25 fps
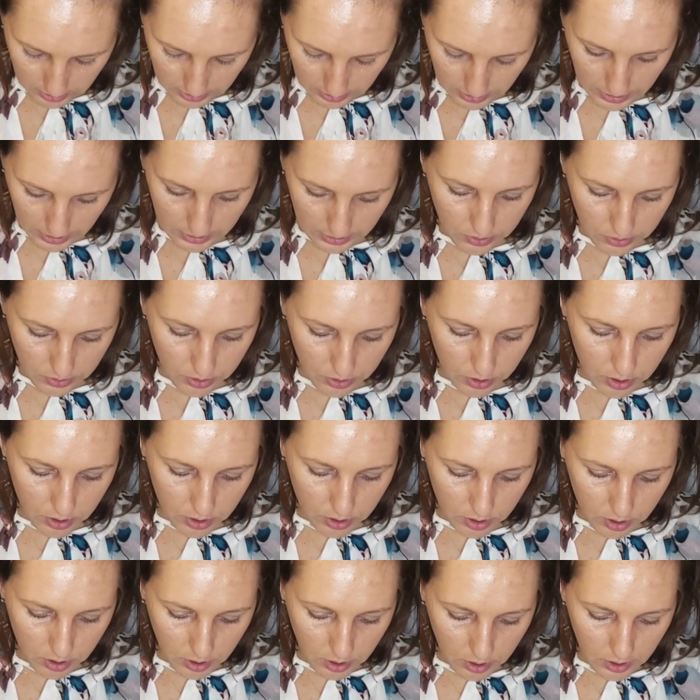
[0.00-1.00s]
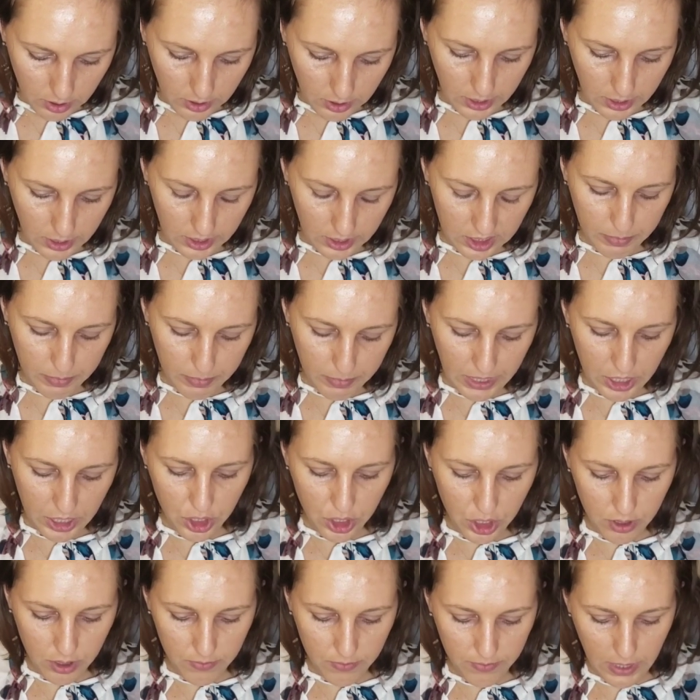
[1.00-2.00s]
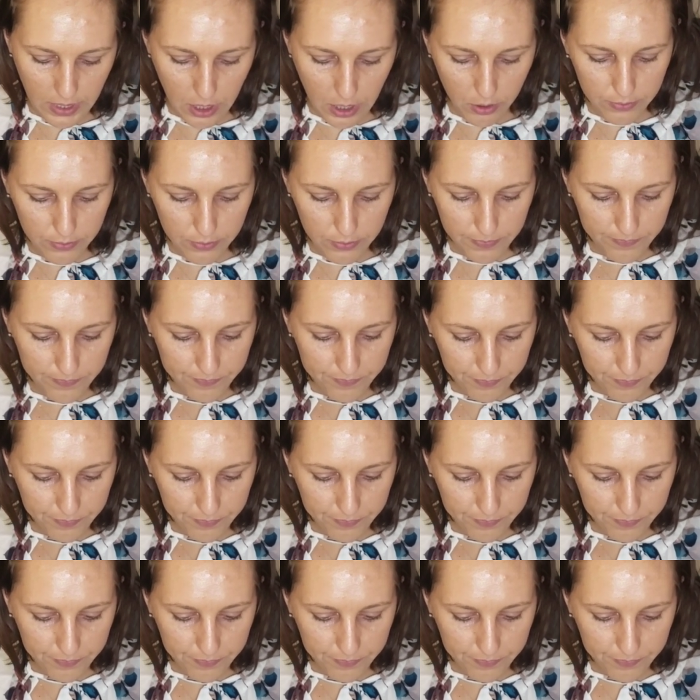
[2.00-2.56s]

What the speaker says: Answer. Expansion valve.